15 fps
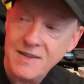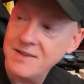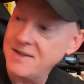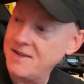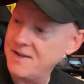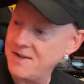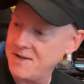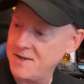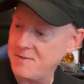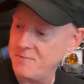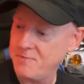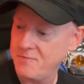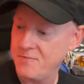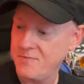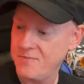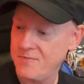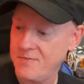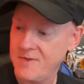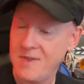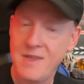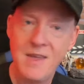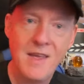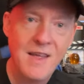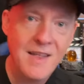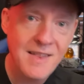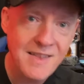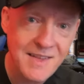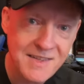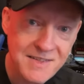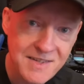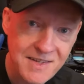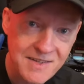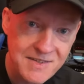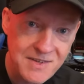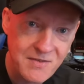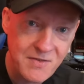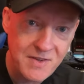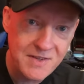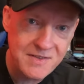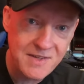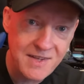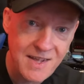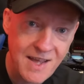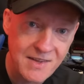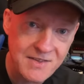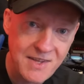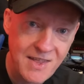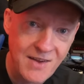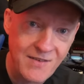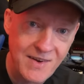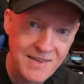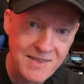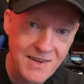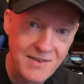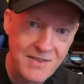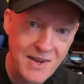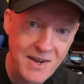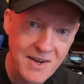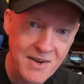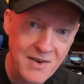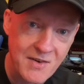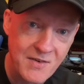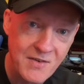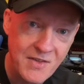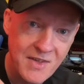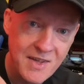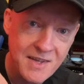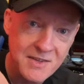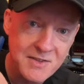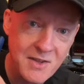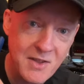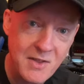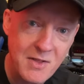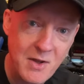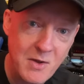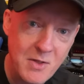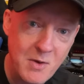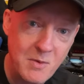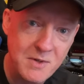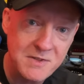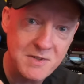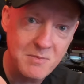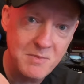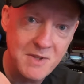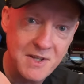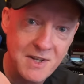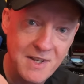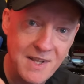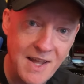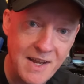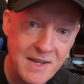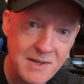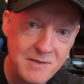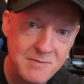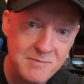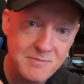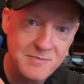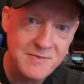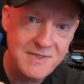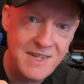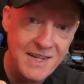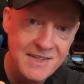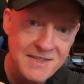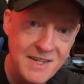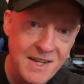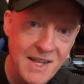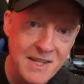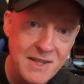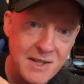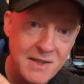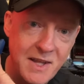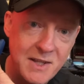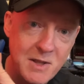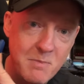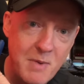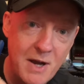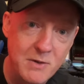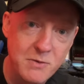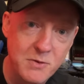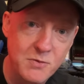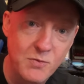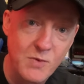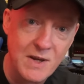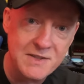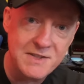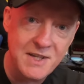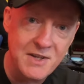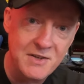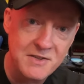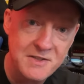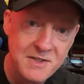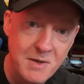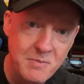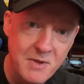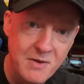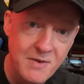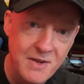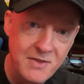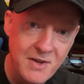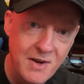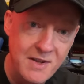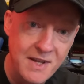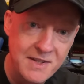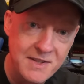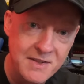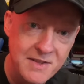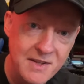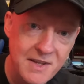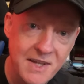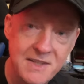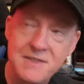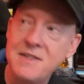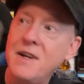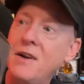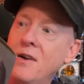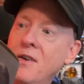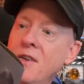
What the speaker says: Let's see if you can see. Yeah, see that right there? There you go. So there was some little, like, dents in it, like the box was resting on something right there. I like that the light's there.